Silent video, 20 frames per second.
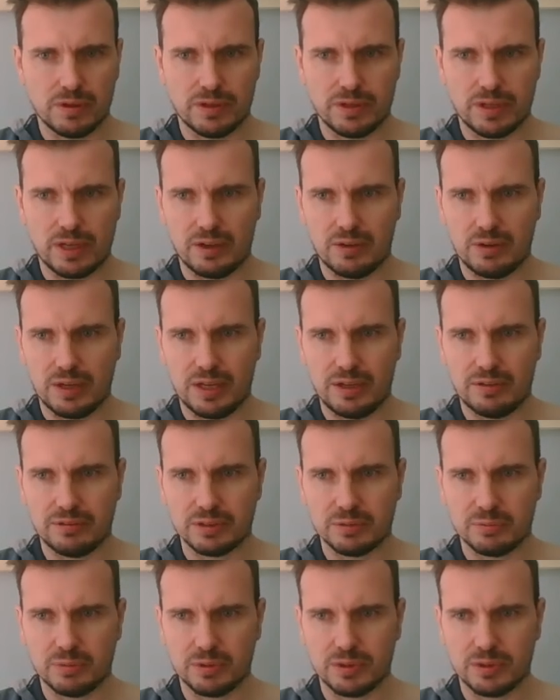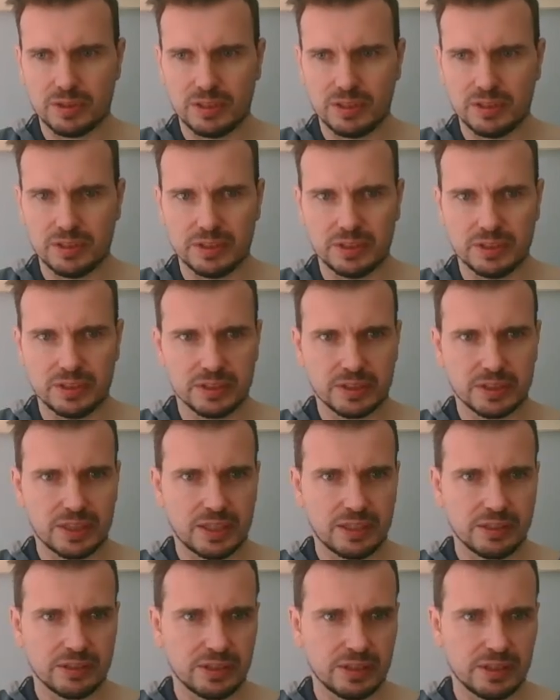now I have to put it in the
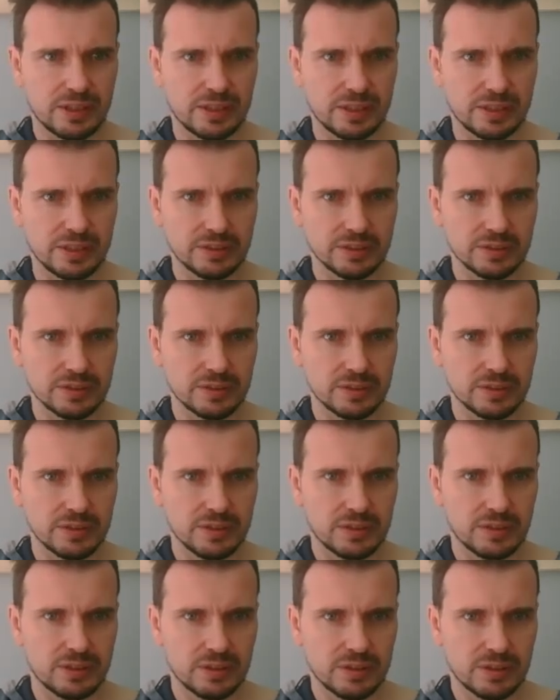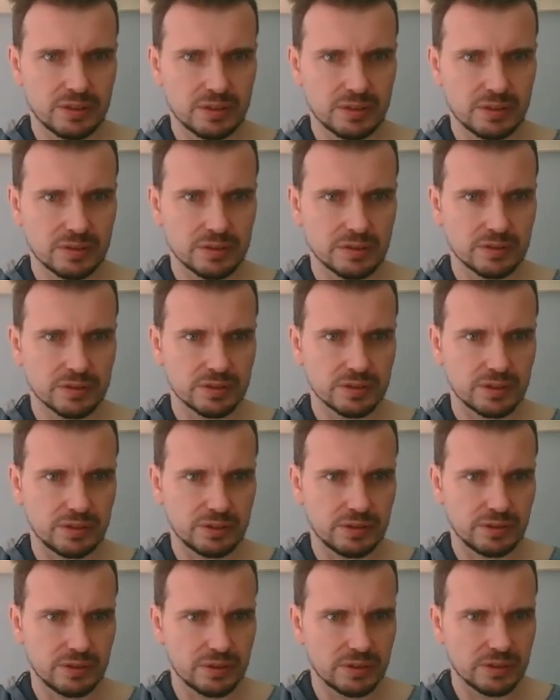calculator.
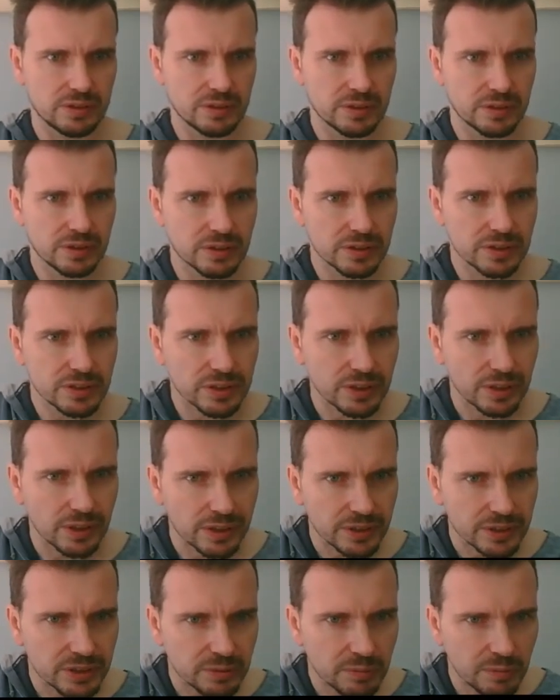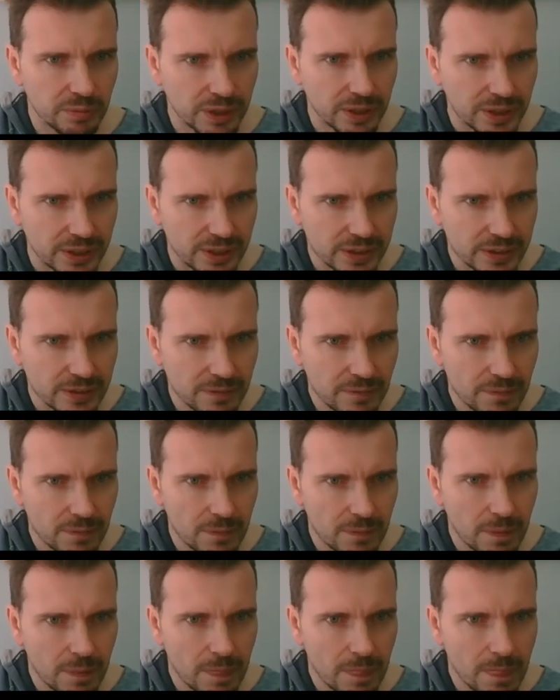So it's going to be,
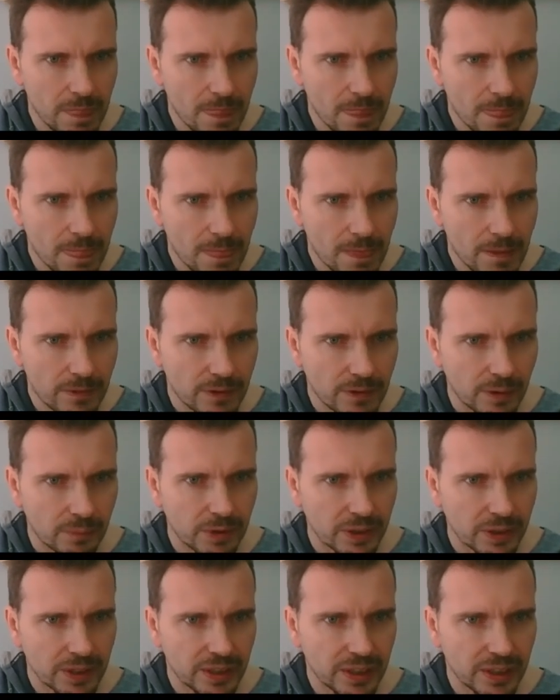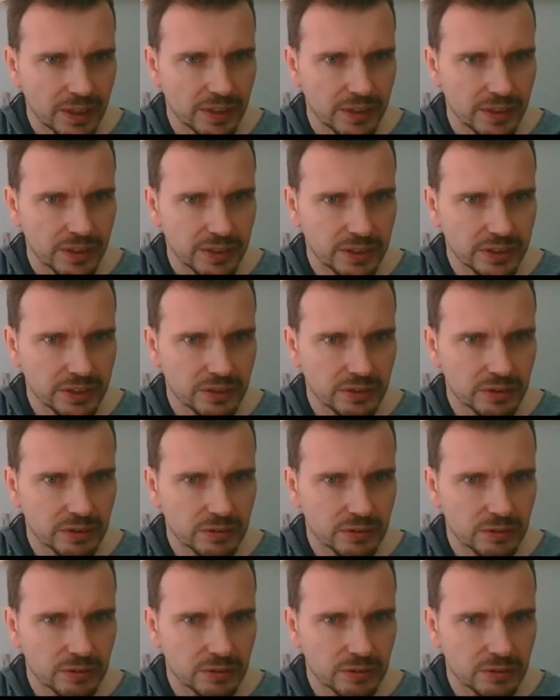I'm going to clear this.